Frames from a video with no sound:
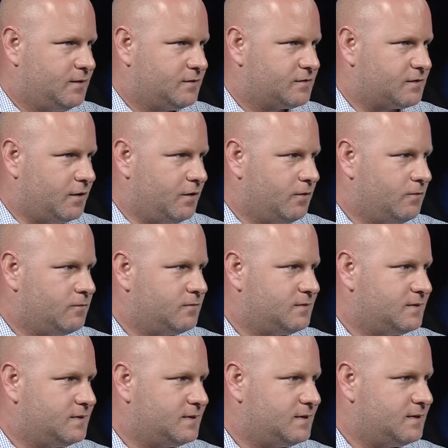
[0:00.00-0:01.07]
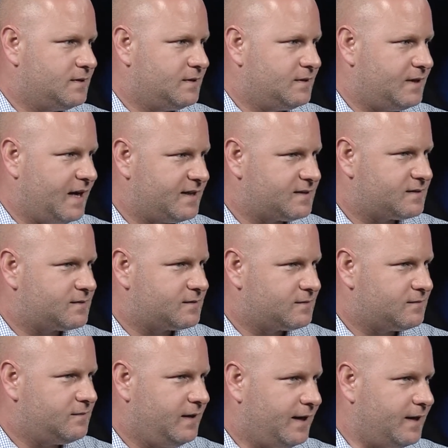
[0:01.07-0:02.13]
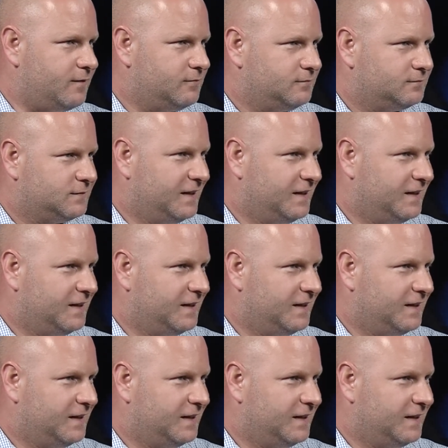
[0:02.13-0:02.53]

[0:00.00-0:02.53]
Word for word: So that's, you know,